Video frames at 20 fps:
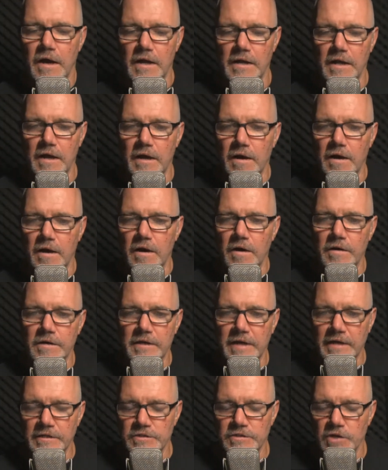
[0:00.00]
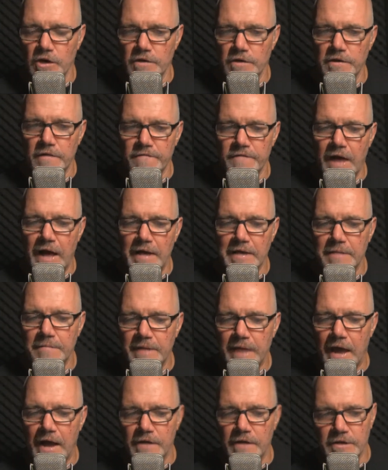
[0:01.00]
Hello. You got to turn your volume
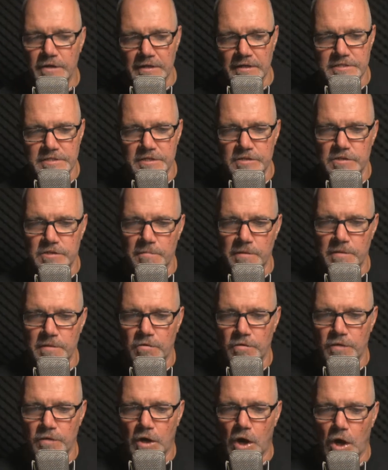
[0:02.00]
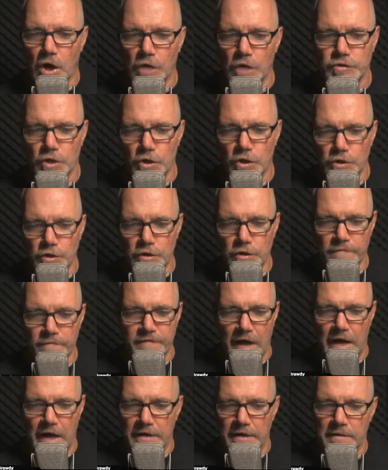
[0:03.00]
down. You can listen to me through the call. Turn your
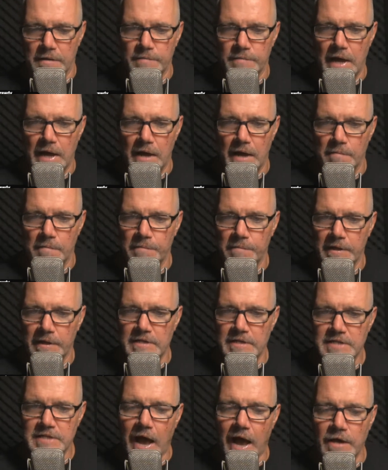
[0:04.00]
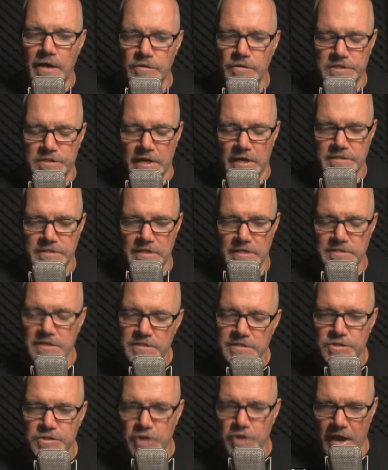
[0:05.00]
volume down, please. Hi, who's this? Is
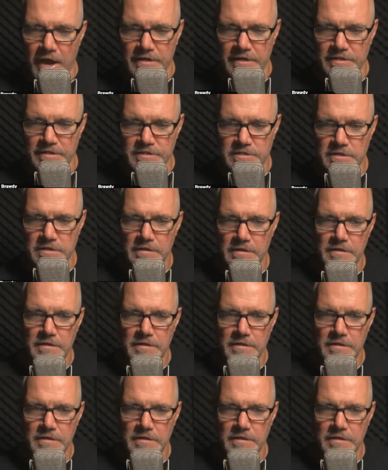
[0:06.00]
this Janice?